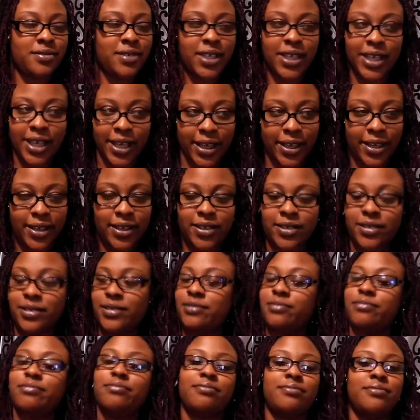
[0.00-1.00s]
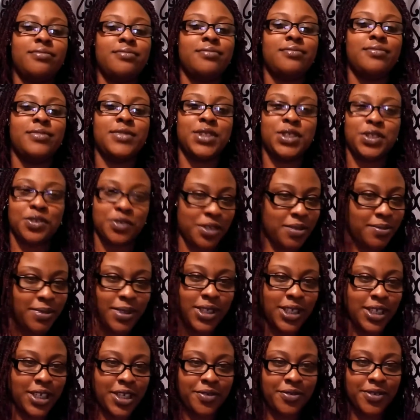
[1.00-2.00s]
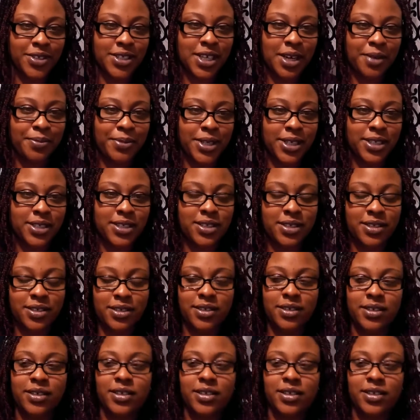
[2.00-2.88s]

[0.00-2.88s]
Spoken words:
Again, two completely different topics.